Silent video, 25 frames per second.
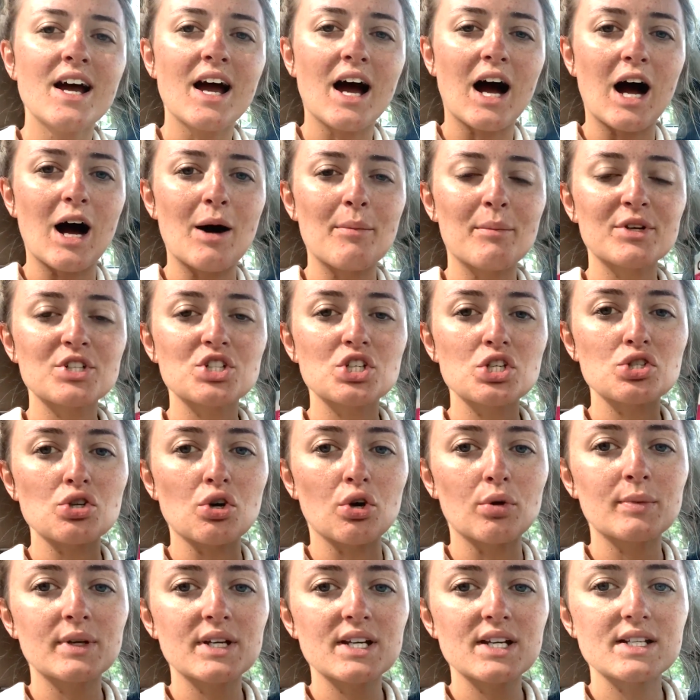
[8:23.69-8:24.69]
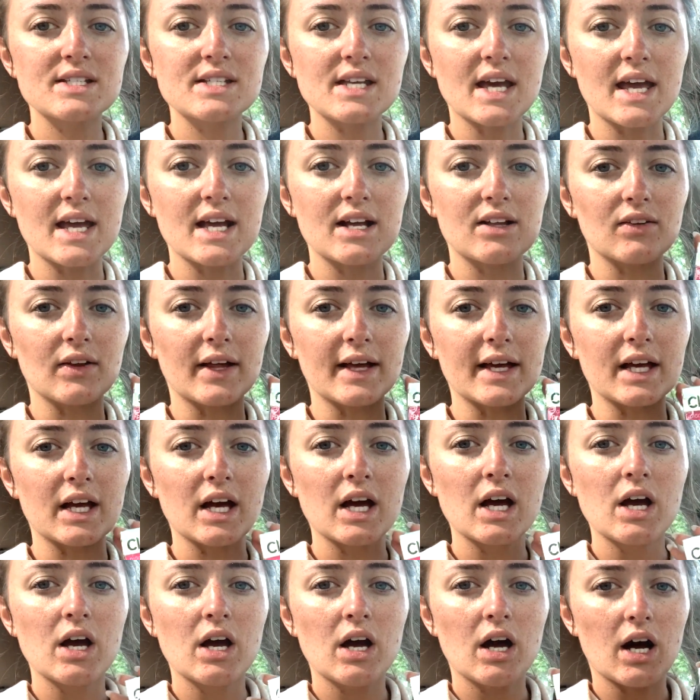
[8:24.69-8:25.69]
Um, but she told me to take like
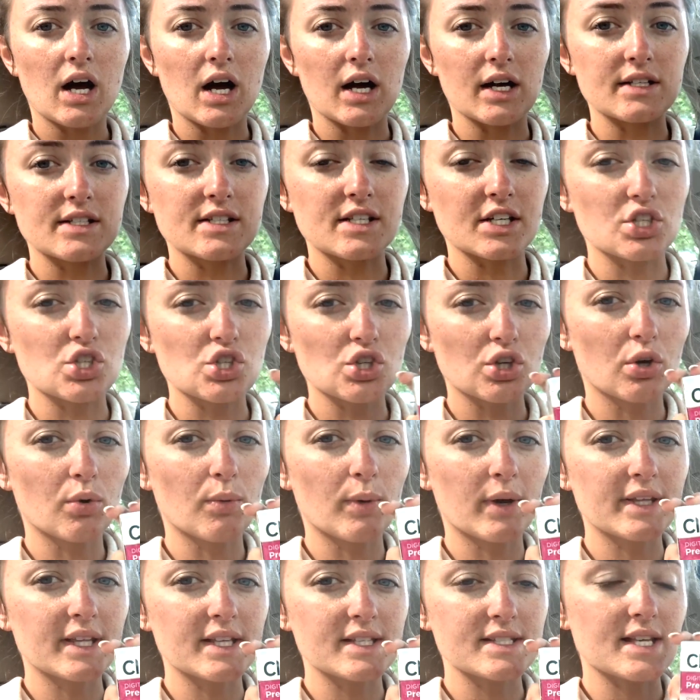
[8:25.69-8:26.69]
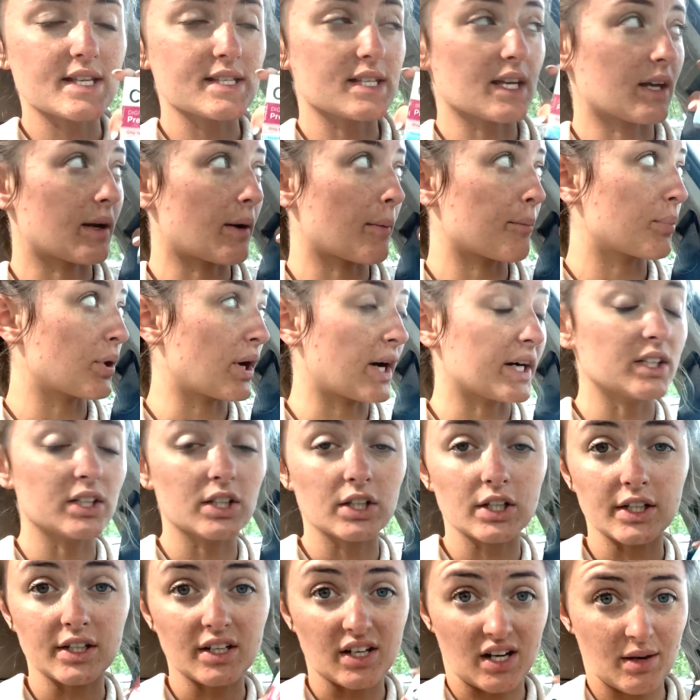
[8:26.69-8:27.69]
a digital one that says like
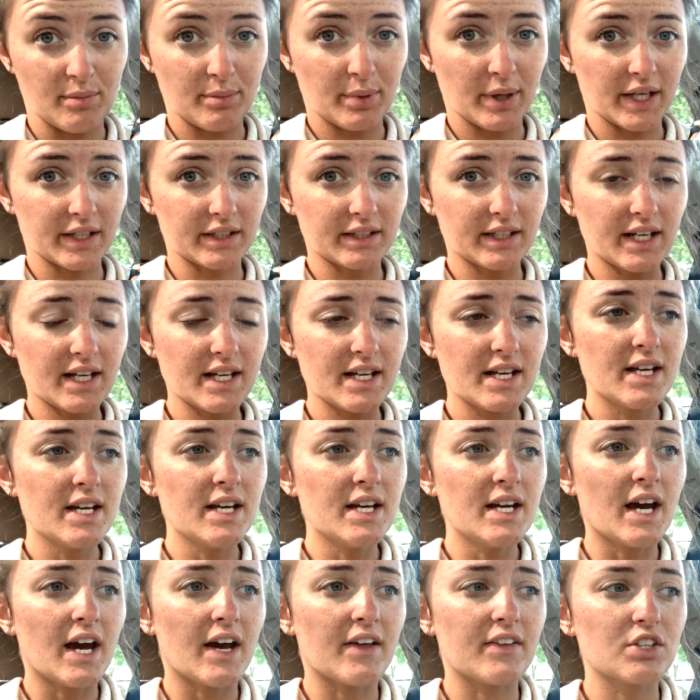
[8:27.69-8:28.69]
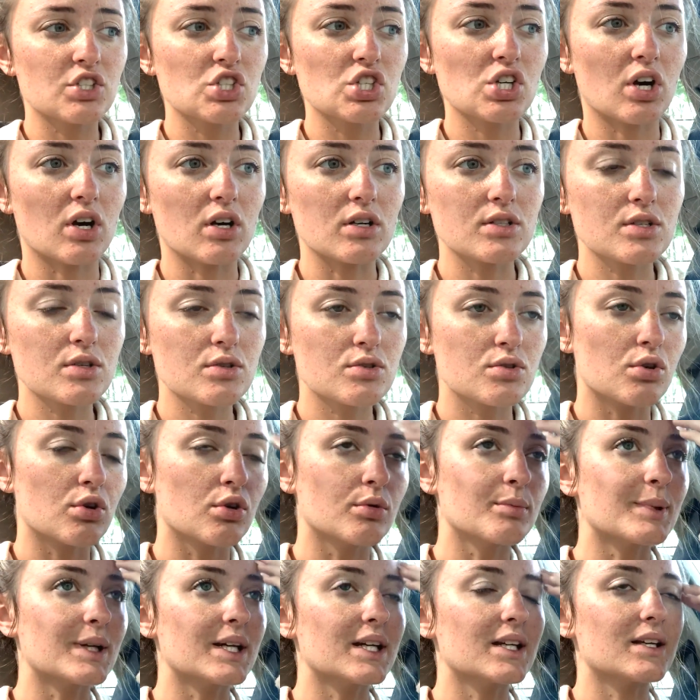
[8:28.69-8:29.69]
pregnant or not pregnant. And then she also
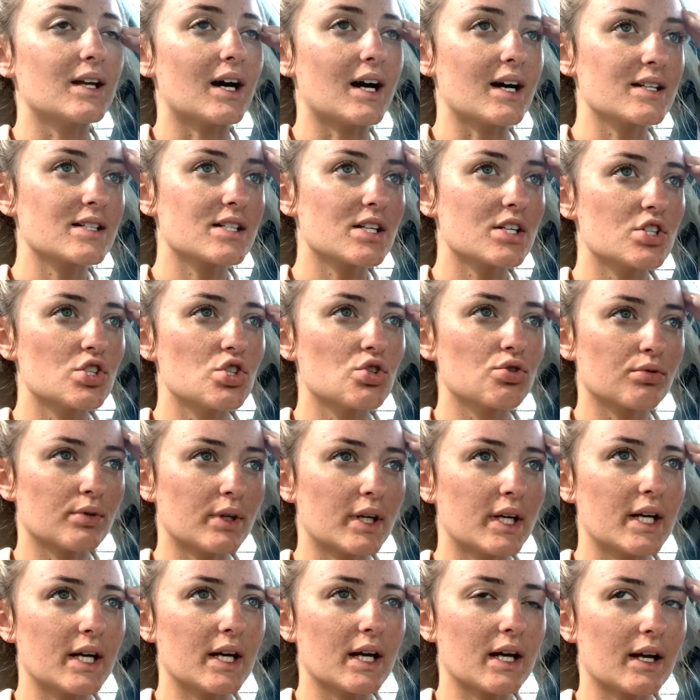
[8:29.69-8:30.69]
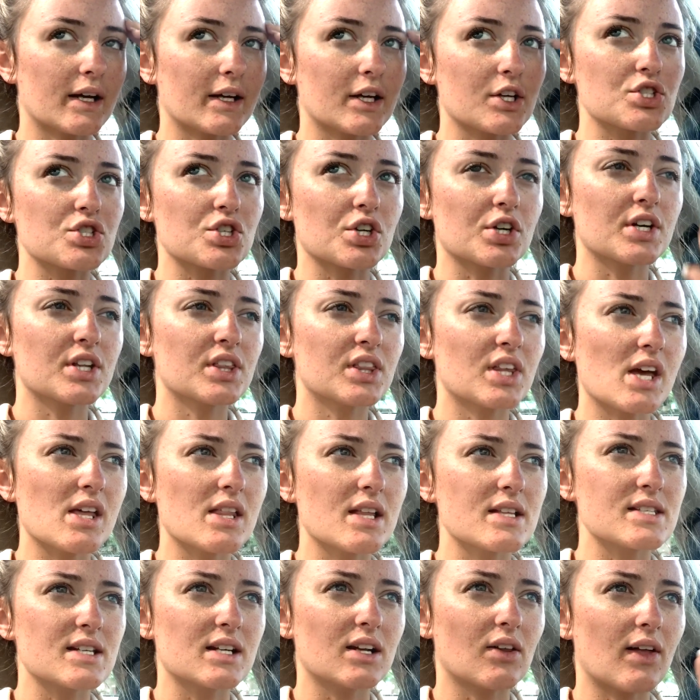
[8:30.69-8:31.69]
told me not to drink like a certain thing
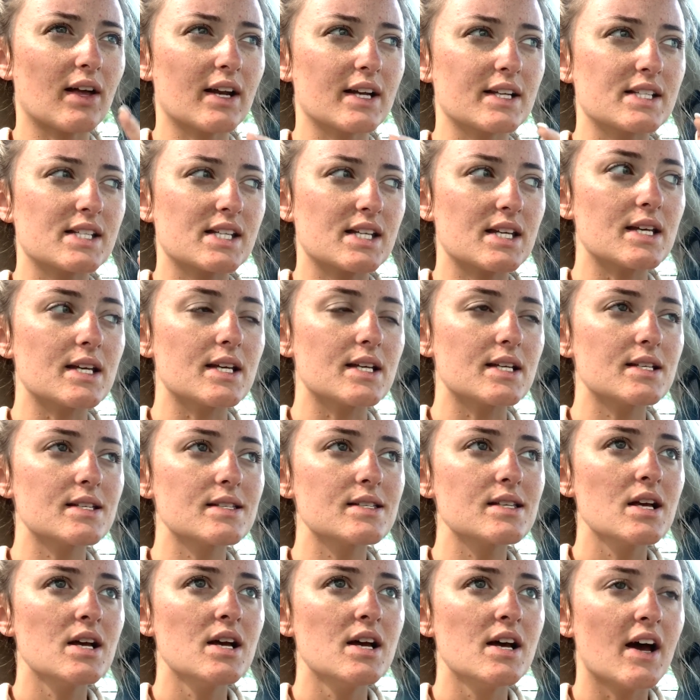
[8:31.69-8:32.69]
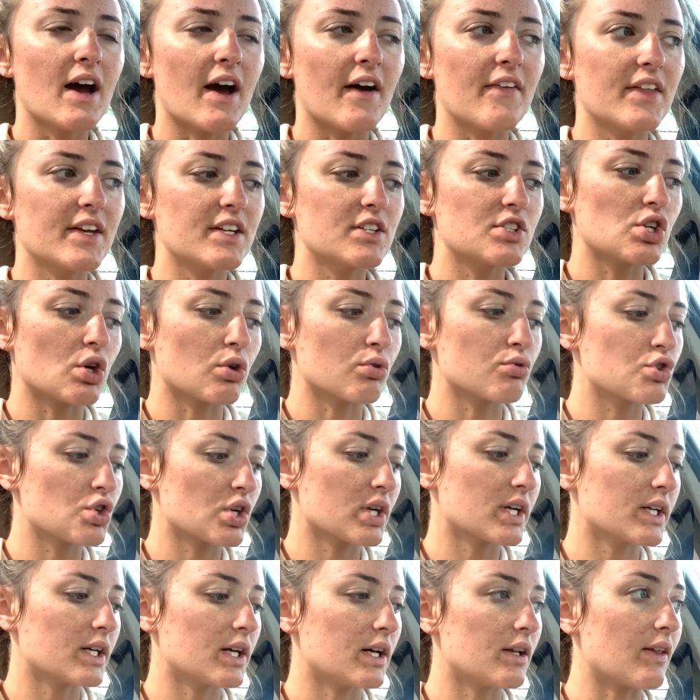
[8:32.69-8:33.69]
that's in a lot of teas and then don't
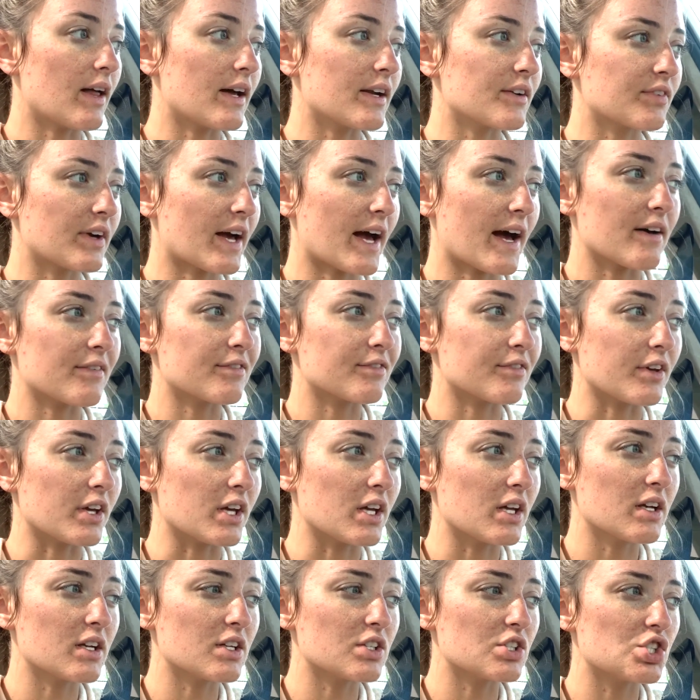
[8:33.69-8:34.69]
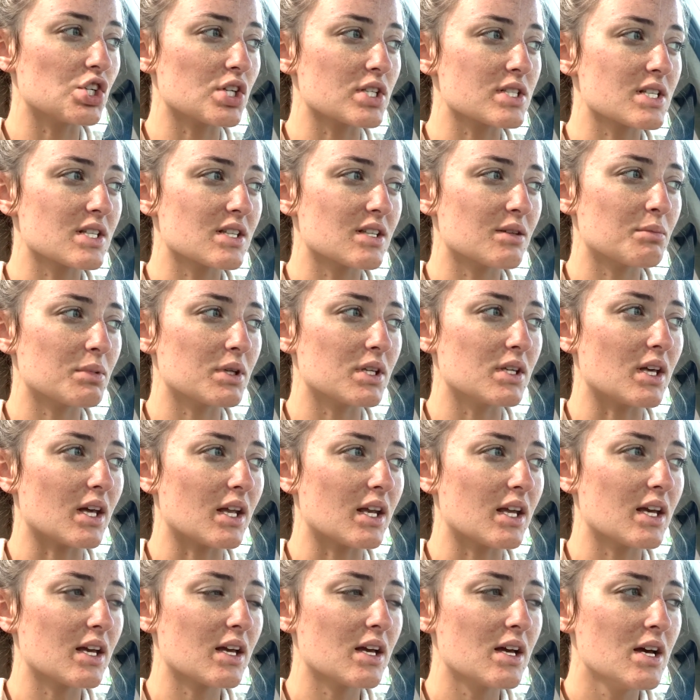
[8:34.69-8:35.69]
drink a lot of caffeine just in the
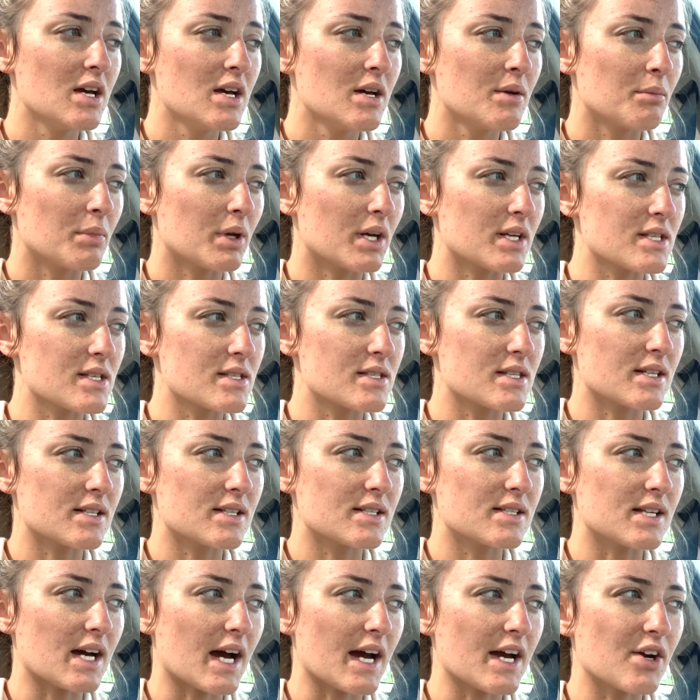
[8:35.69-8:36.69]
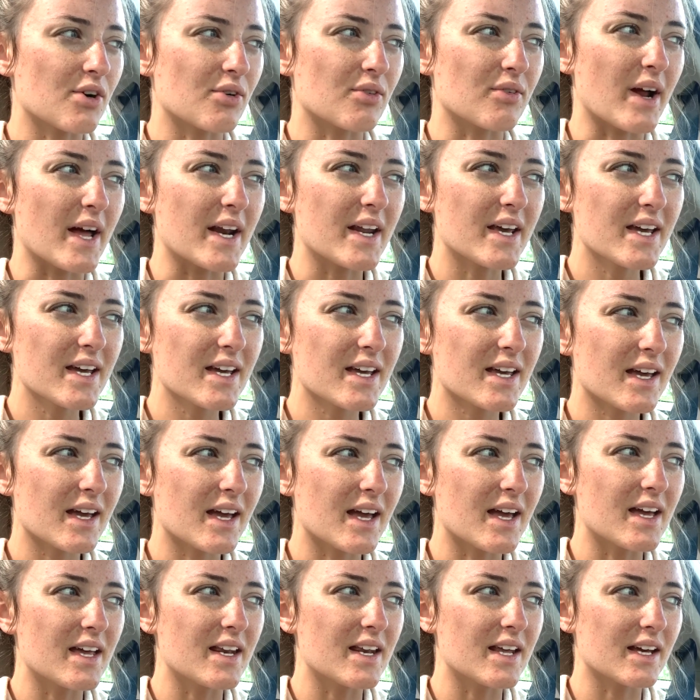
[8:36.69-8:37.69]
beginning because it's a diuretic
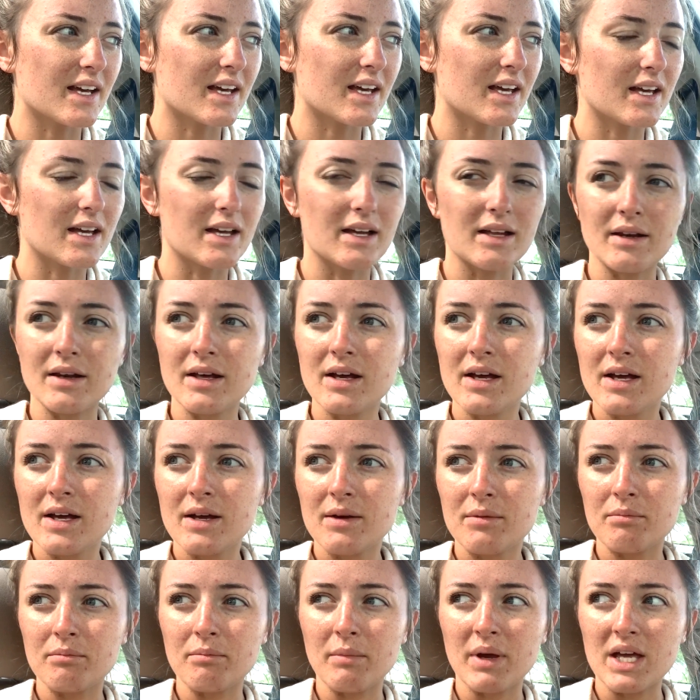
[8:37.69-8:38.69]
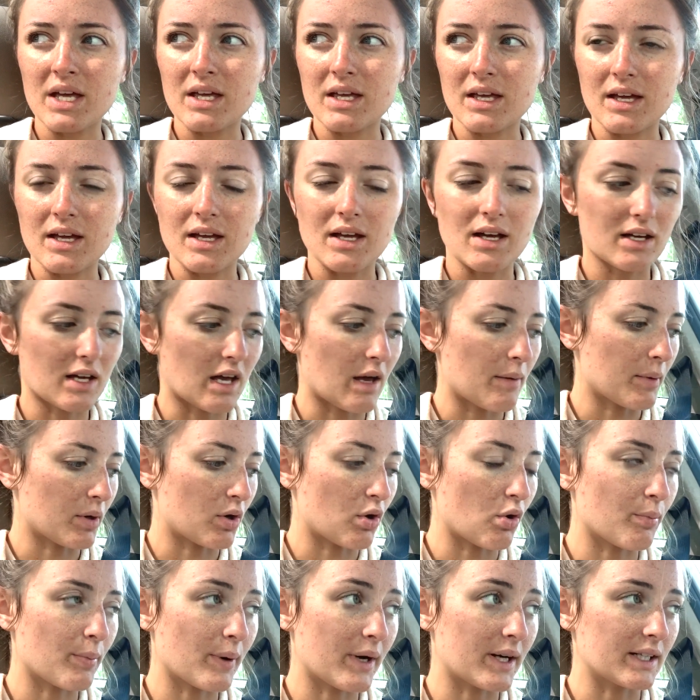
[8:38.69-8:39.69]
and it can make it a
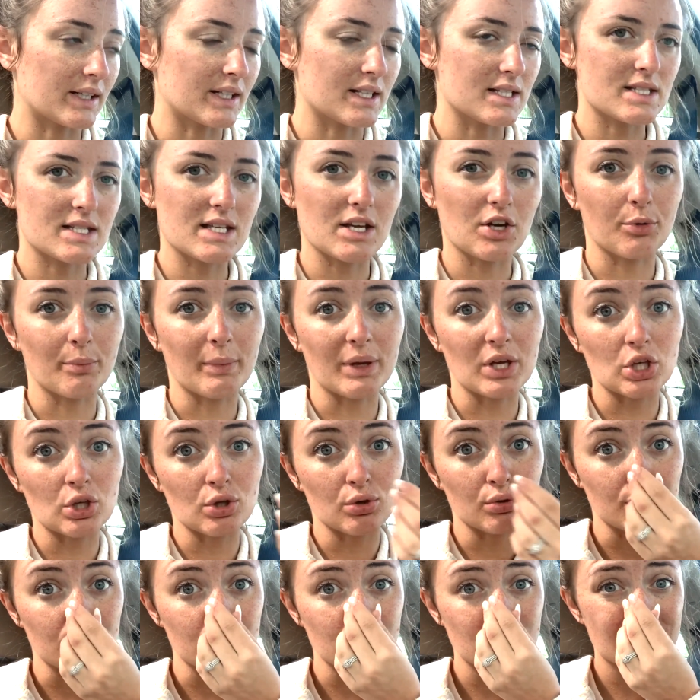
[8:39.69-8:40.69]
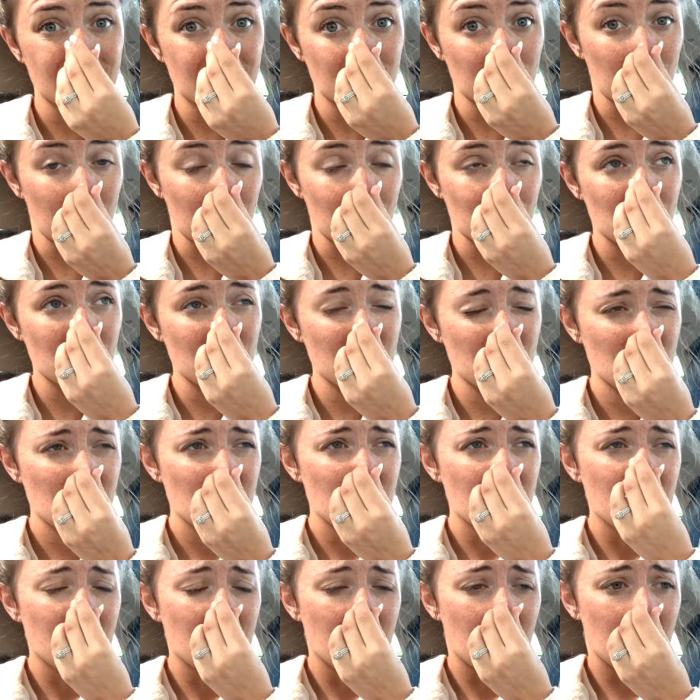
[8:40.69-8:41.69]
chemical pregnancy or make you lose the baby.
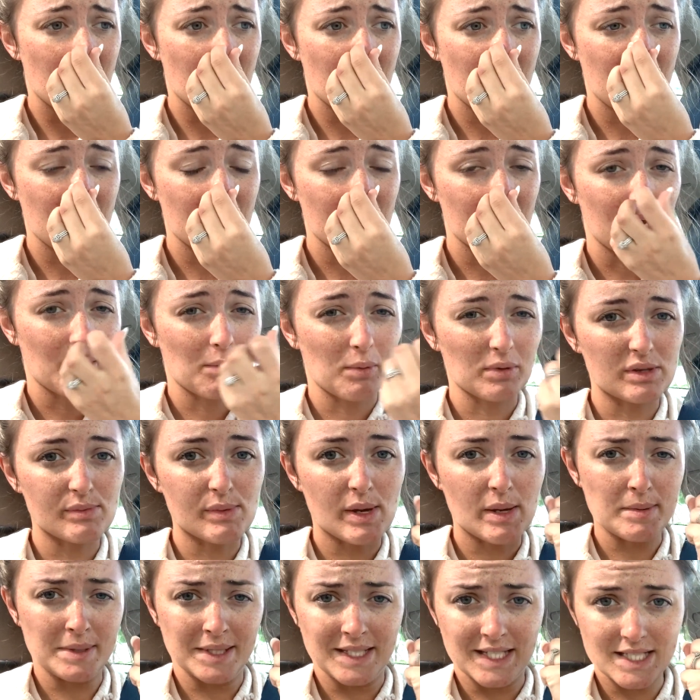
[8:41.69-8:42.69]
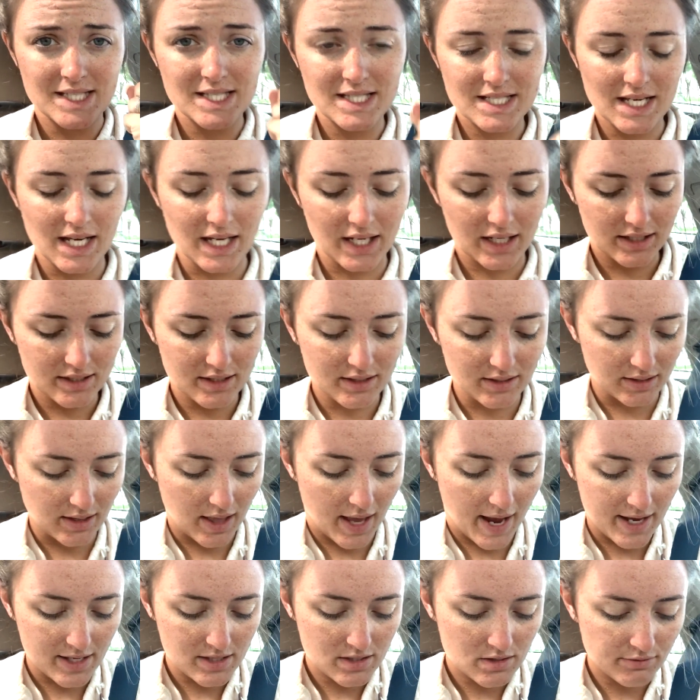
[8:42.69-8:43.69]
And I want the baby to stick and
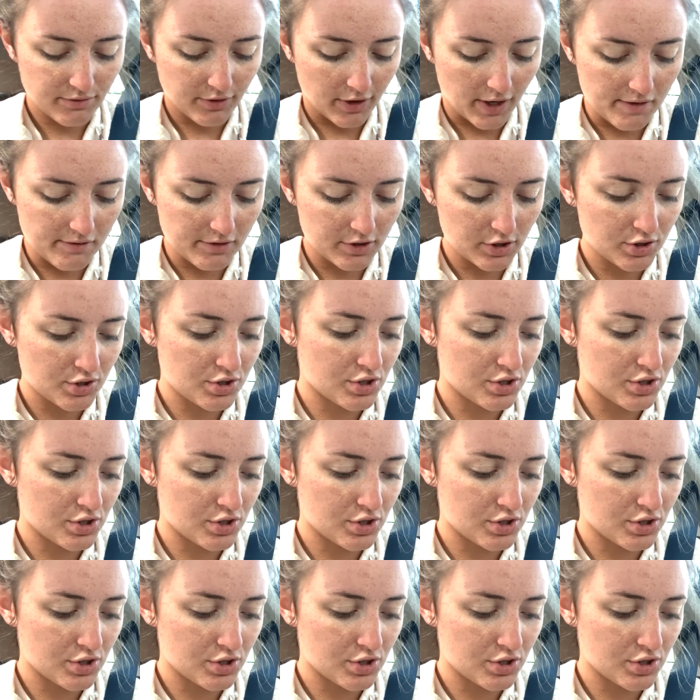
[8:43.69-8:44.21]
last forever.